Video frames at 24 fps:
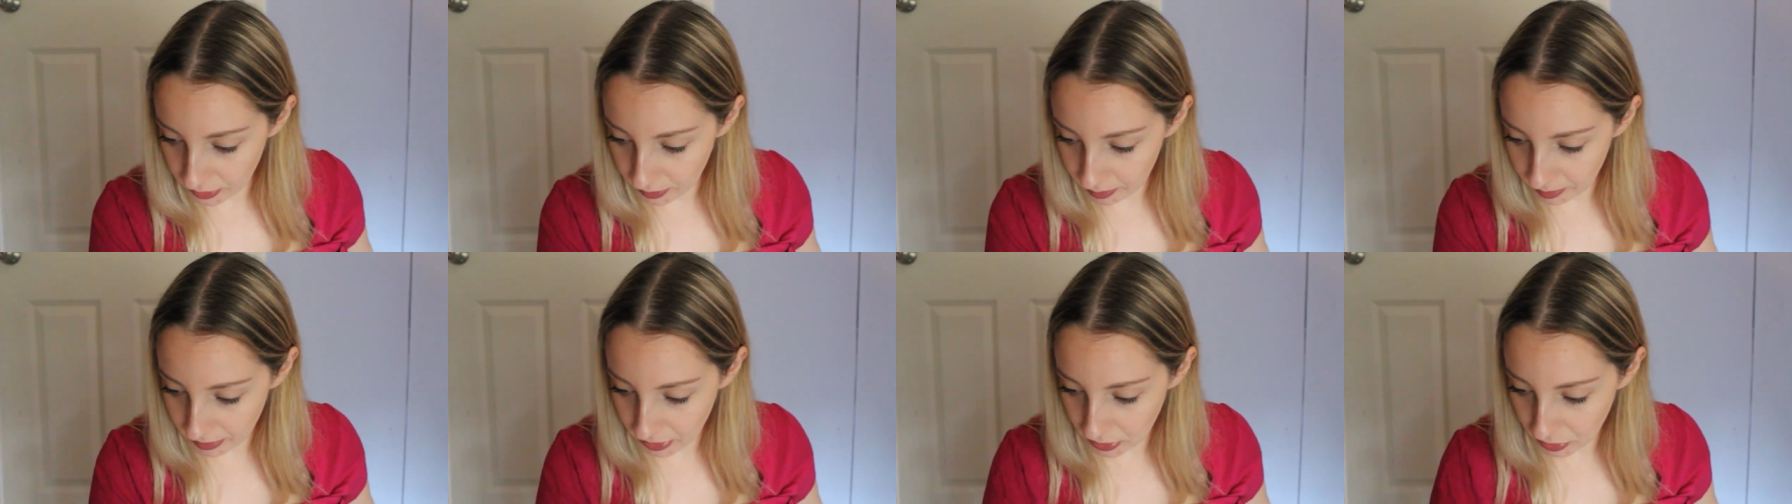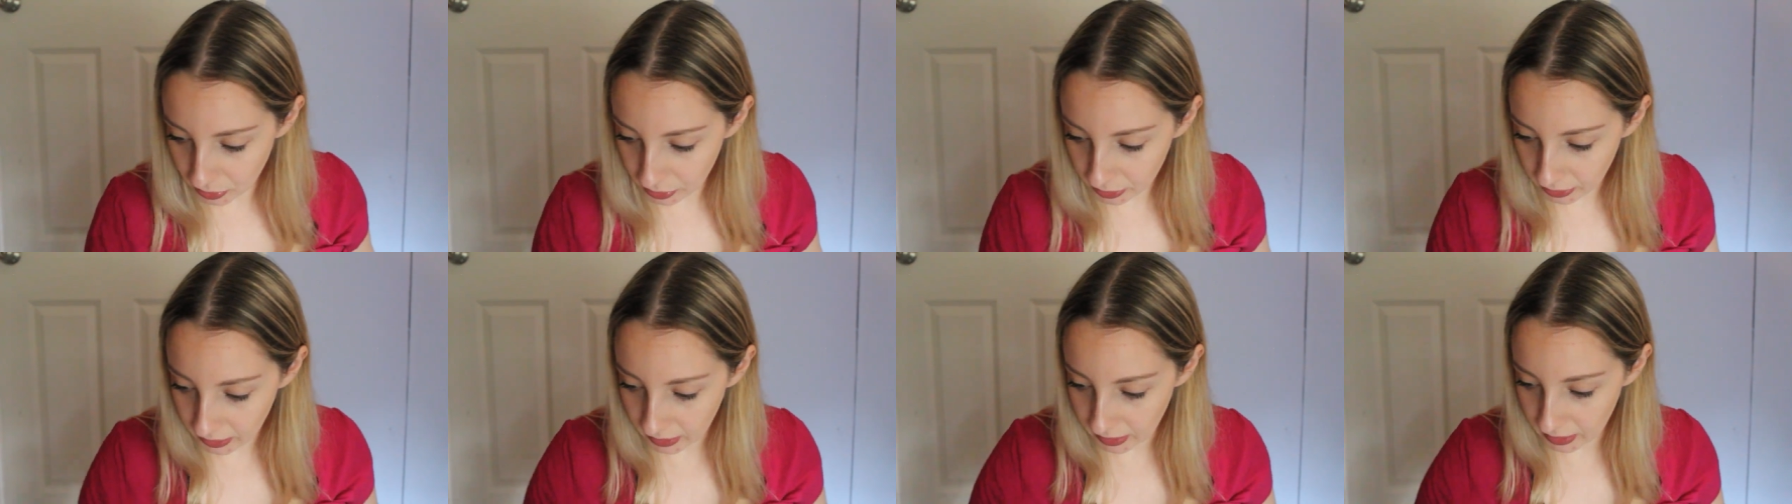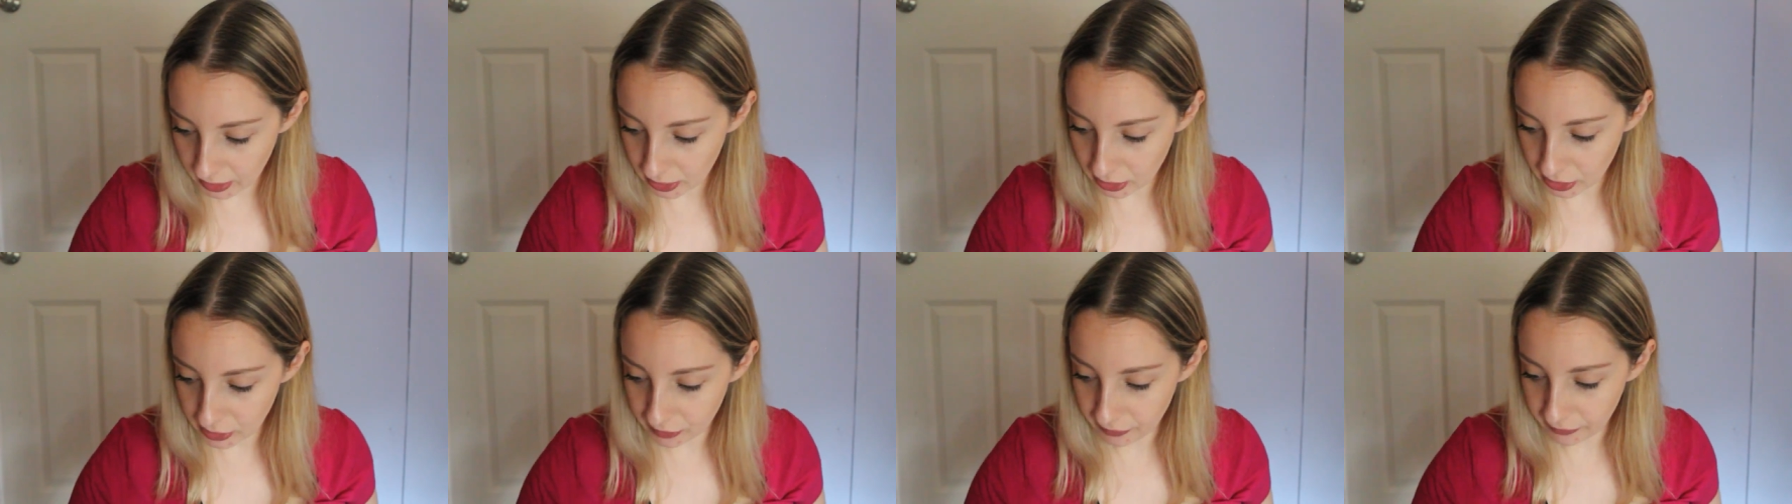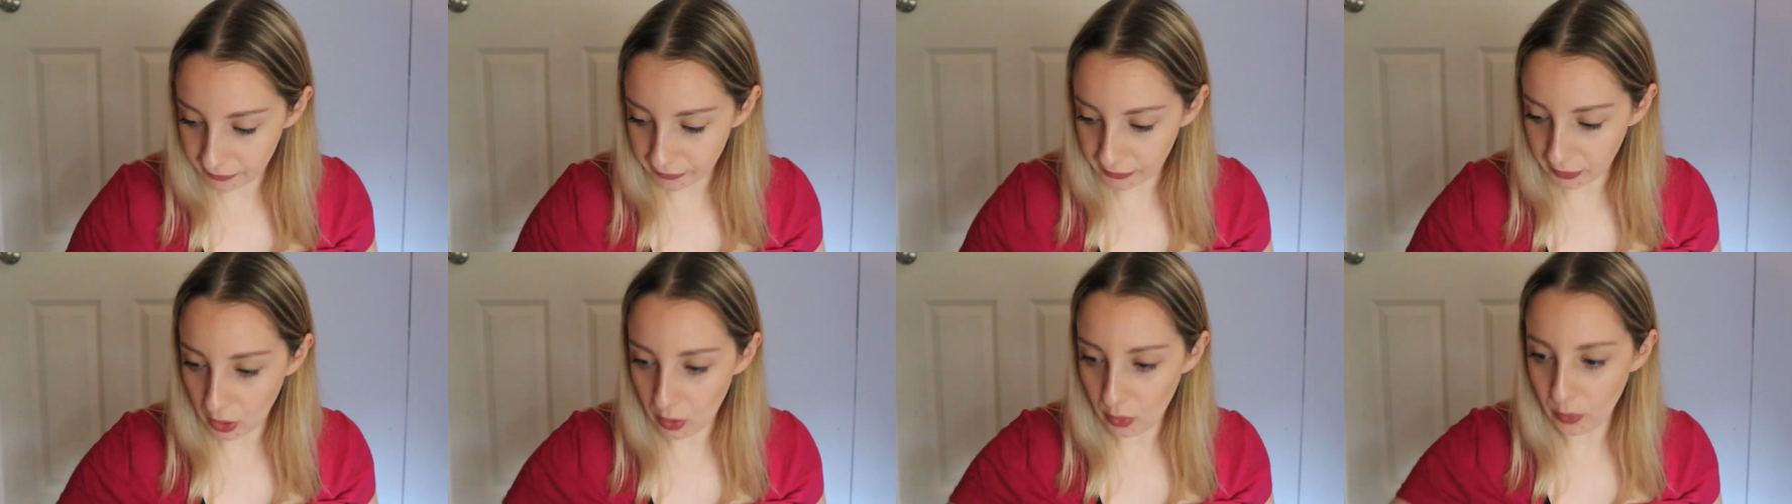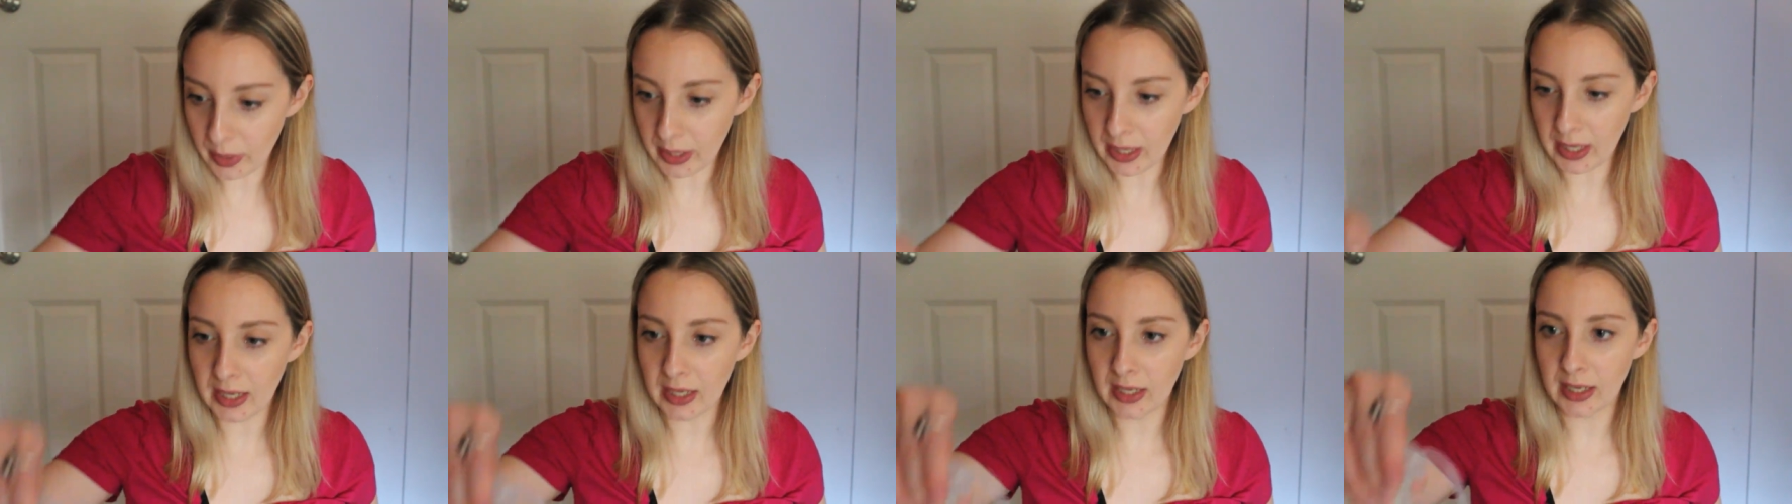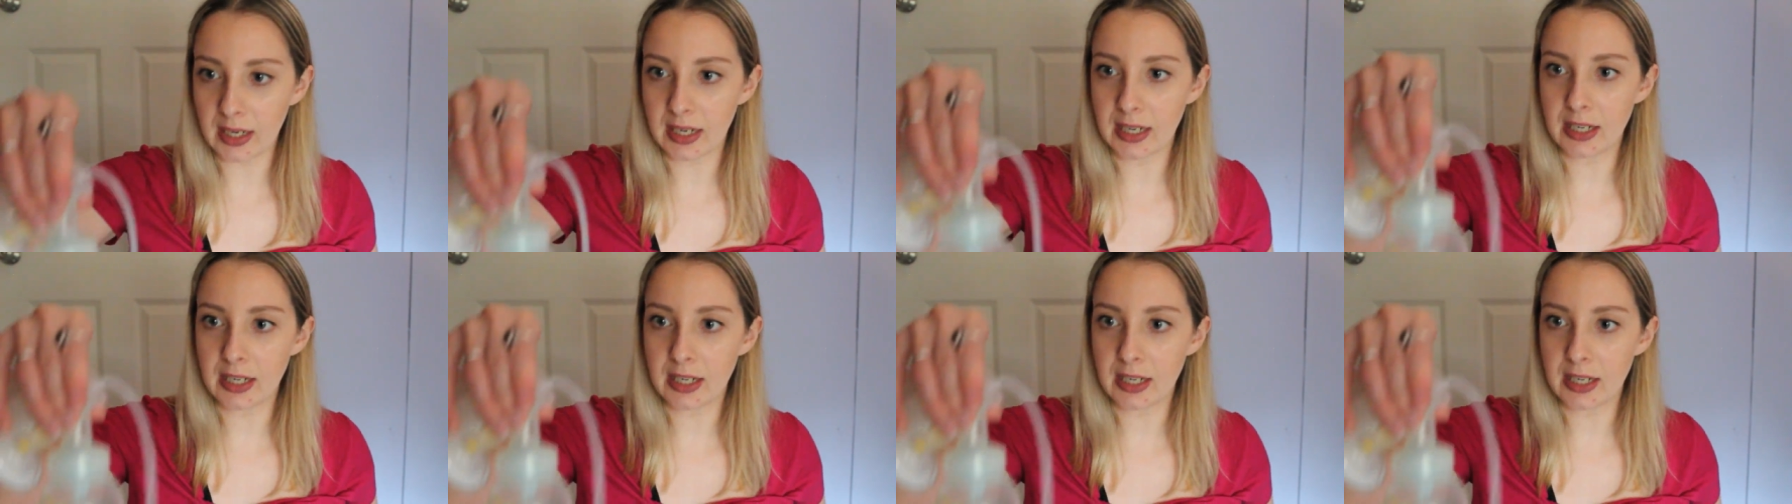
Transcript: the milk is flowing